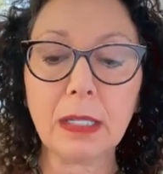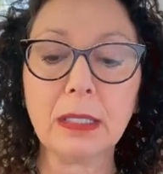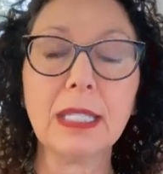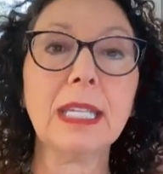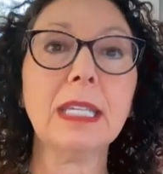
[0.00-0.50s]

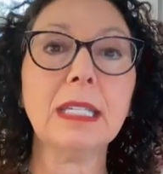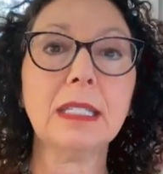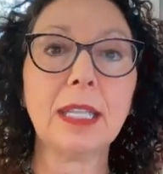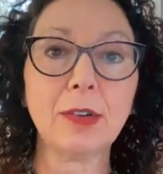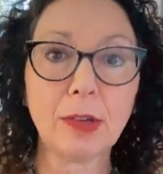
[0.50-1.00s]

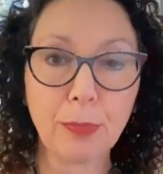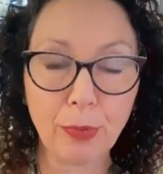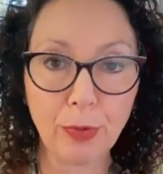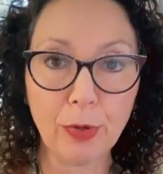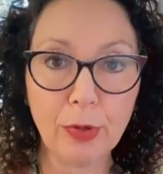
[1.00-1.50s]
CEs that are
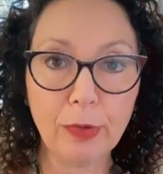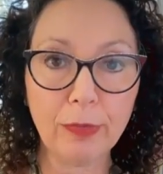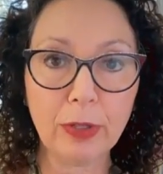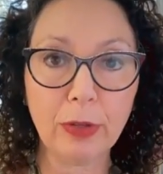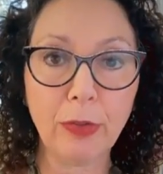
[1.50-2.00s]

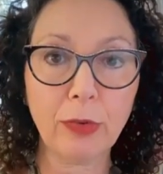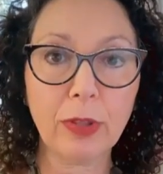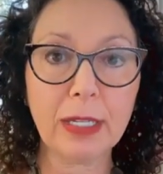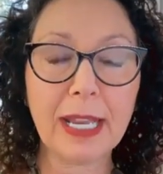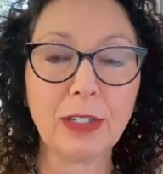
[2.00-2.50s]
approved through
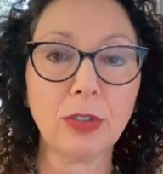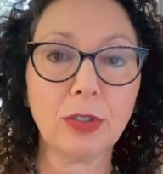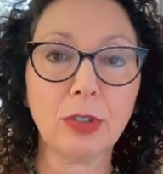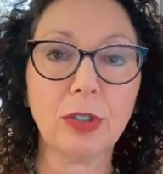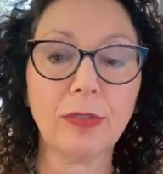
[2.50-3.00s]
the National